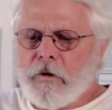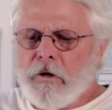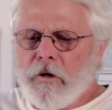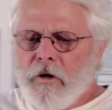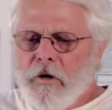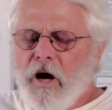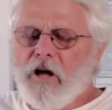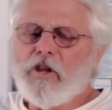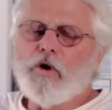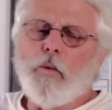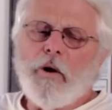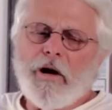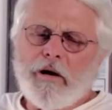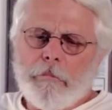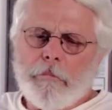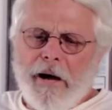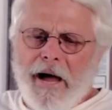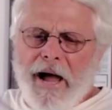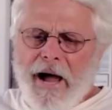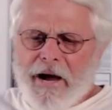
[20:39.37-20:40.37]
the way
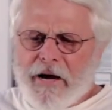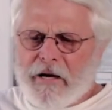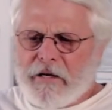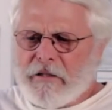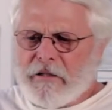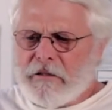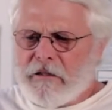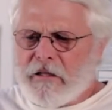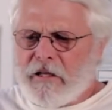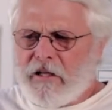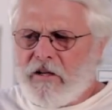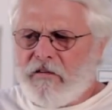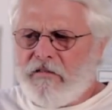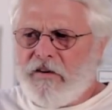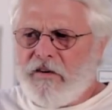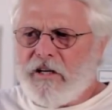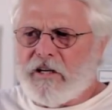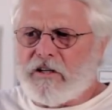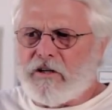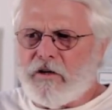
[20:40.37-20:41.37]
back in the
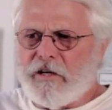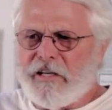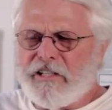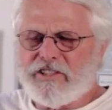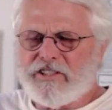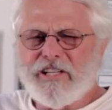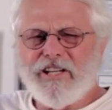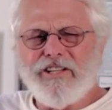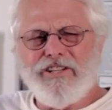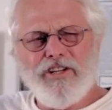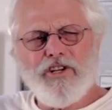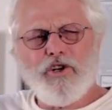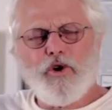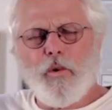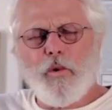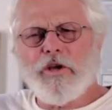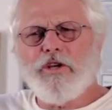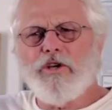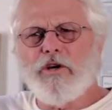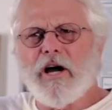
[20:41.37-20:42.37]
vehicle, he said, you know
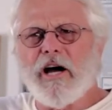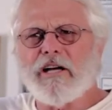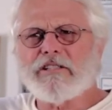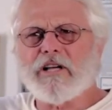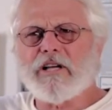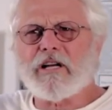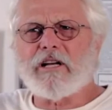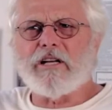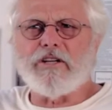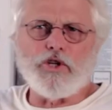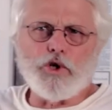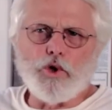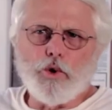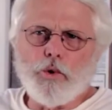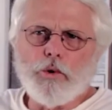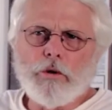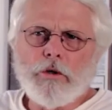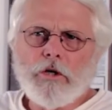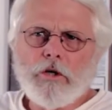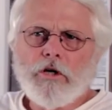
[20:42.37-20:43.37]
what you guys ought to
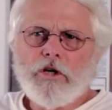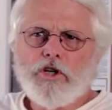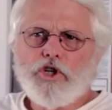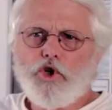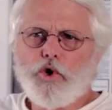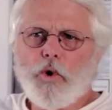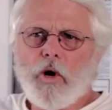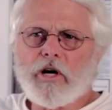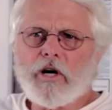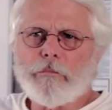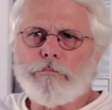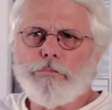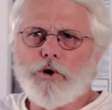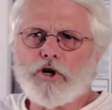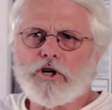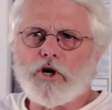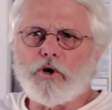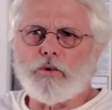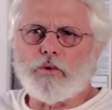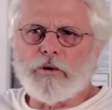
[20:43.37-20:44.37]
do? You ought to
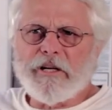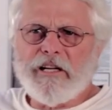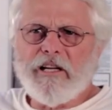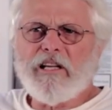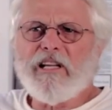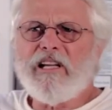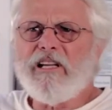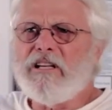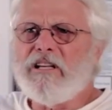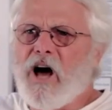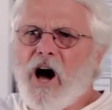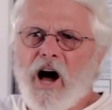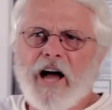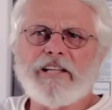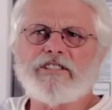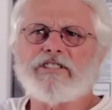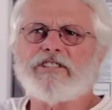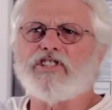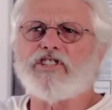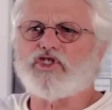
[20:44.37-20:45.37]
put a really
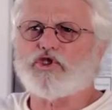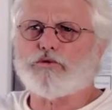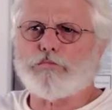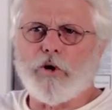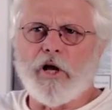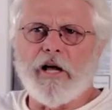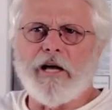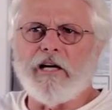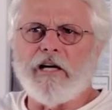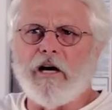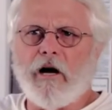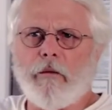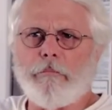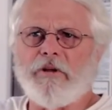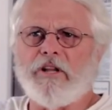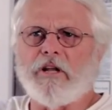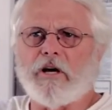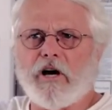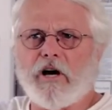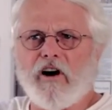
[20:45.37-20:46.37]
nice display up
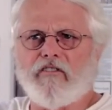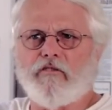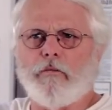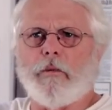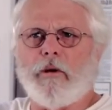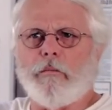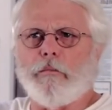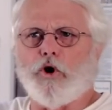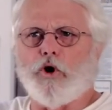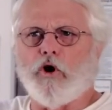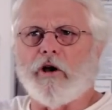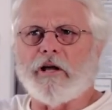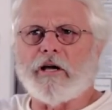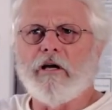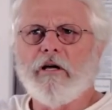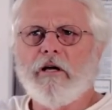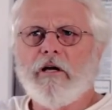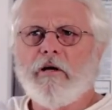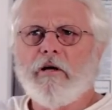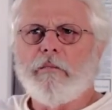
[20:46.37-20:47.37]
in the government building,
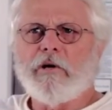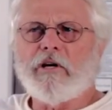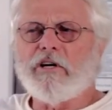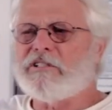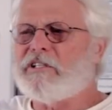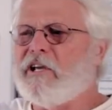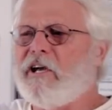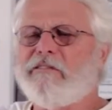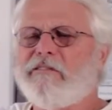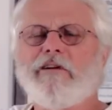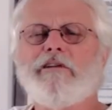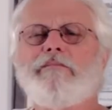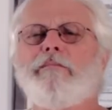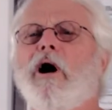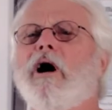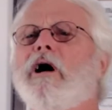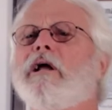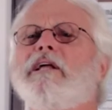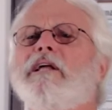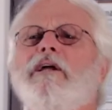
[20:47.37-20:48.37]
because everybody